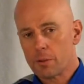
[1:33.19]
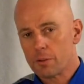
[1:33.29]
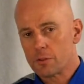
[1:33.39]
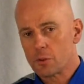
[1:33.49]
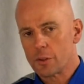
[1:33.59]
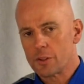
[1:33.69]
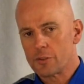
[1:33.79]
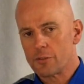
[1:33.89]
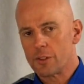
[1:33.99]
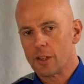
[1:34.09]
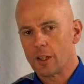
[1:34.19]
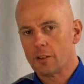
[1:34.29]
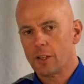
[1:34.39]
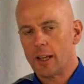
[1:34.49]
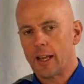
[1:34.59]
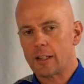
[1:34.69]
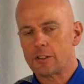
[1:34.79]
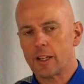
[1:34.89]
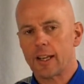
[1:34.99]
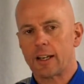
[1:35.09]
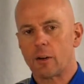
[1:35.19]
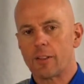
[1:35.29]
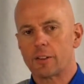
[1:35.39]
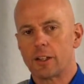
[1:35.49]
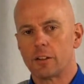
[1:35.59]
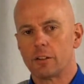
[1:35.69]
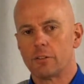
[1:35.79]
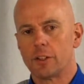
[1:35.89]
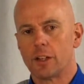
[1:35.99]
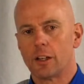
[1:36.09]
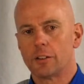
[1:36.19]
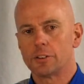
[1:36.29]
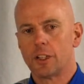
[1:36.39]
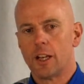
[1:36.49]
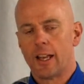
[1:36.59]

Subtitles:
you enjoyed this video and check out our other technical videos